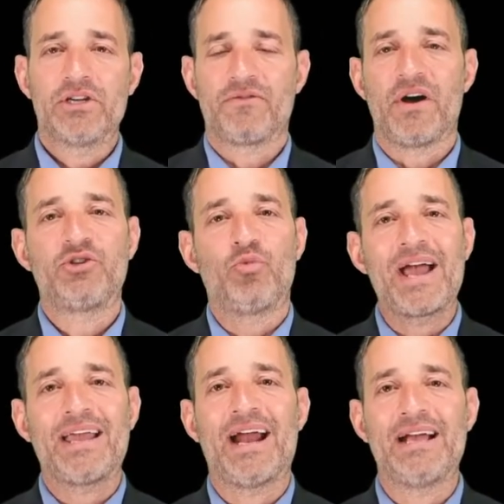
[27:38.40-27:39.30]
First of all, it's
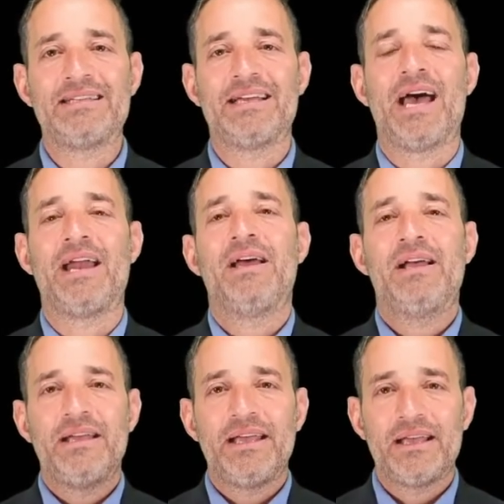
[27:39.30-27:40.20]
recognizing that
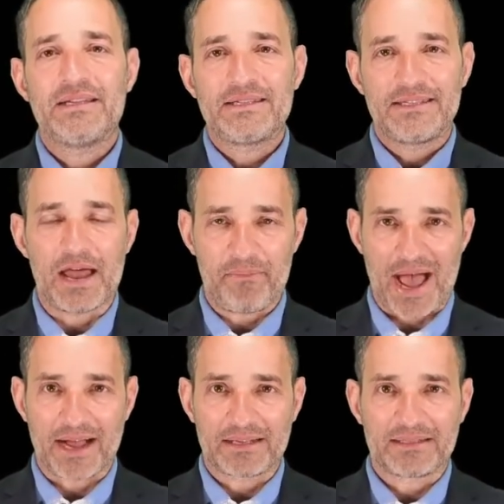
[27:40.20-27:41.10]

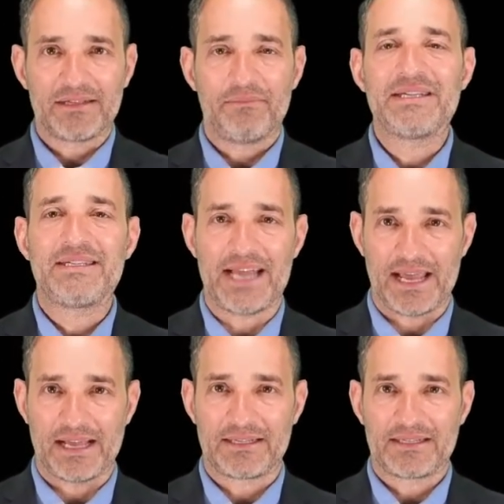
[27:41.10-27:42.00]
setbacks,
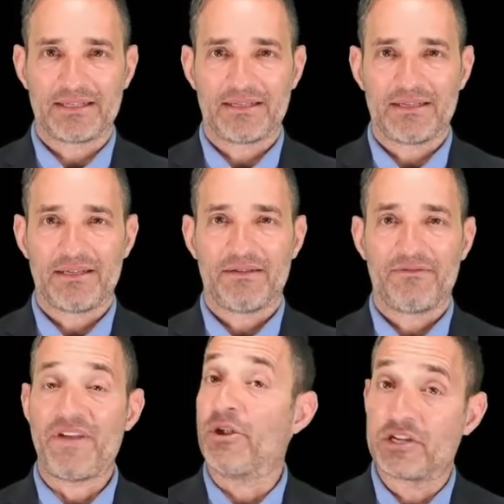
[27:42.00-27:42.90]
mistakes,
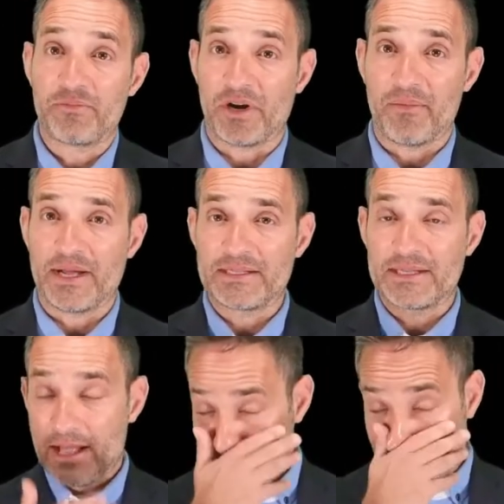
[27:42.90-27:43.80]
failed
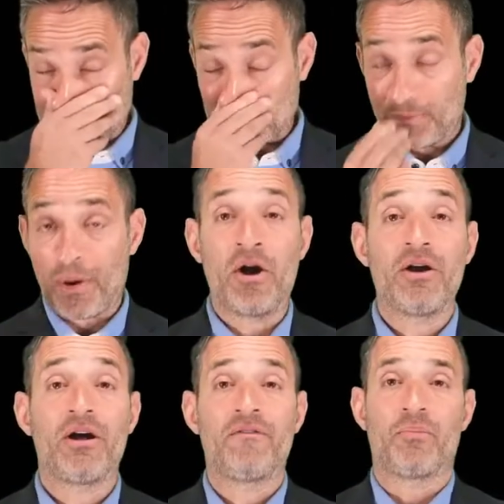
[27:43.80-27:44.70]
experiments, that's just
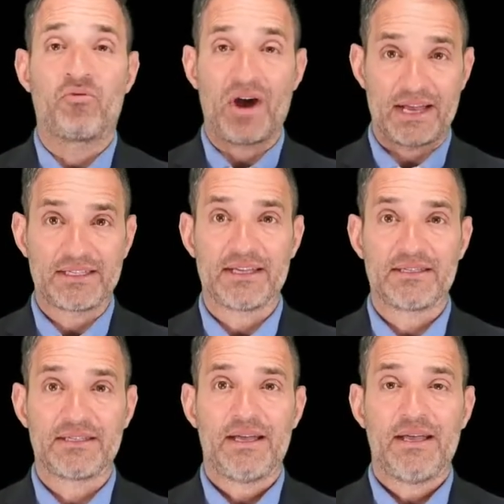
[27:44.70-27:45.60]
part of the
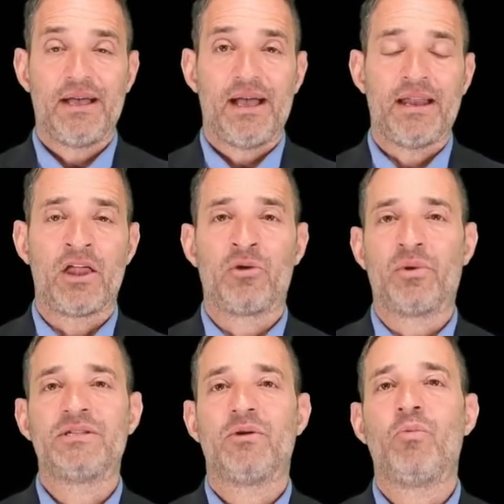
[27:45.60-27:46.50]
process. In
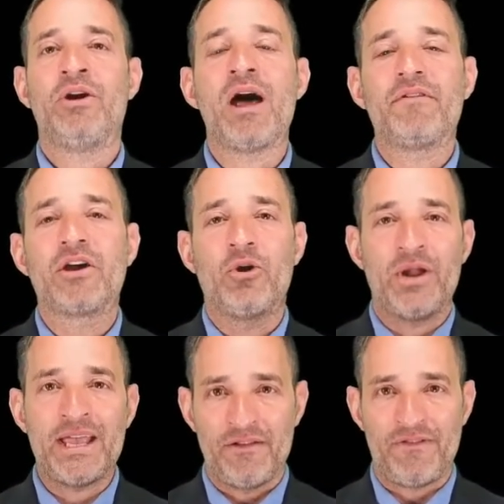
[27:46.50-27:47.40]
other words, we're never
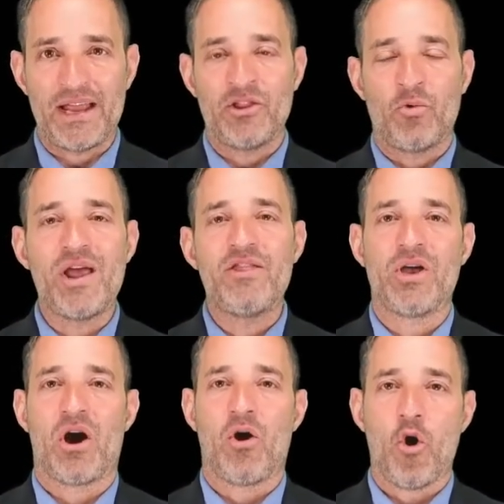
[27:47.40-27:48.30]
going to innovate in the way
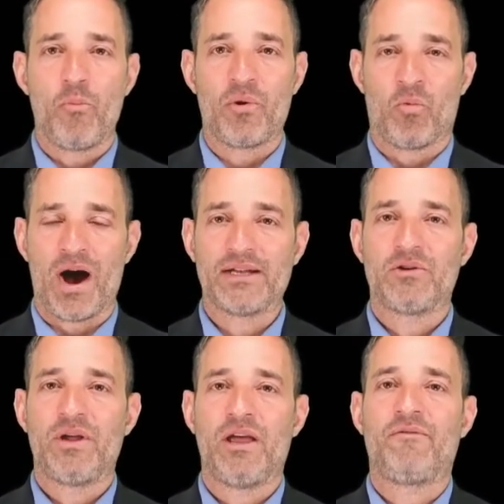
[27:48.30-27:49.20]
that we all hope and
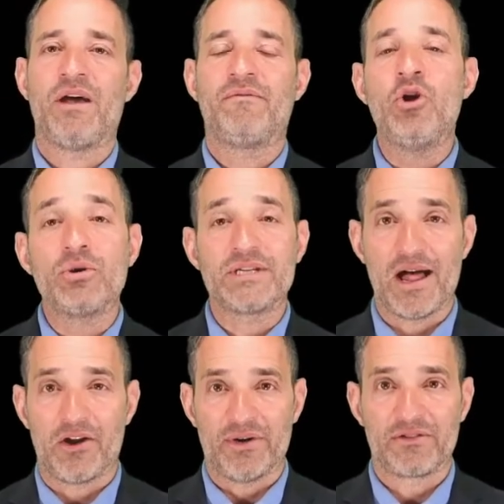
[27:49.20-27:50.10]
want if we have no
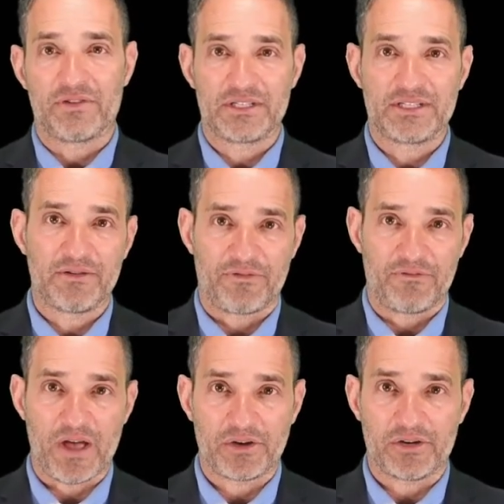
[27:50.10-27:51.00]
tolerance
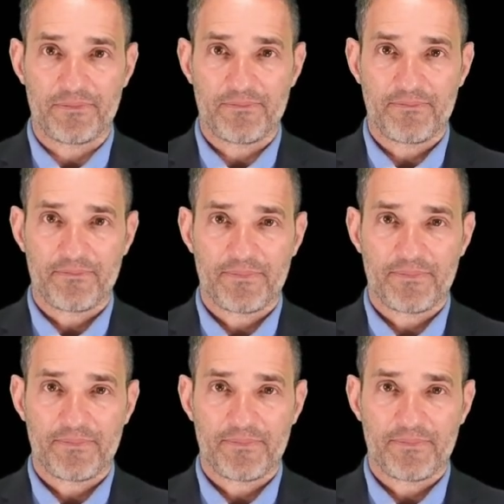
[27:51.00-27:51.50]
for failure.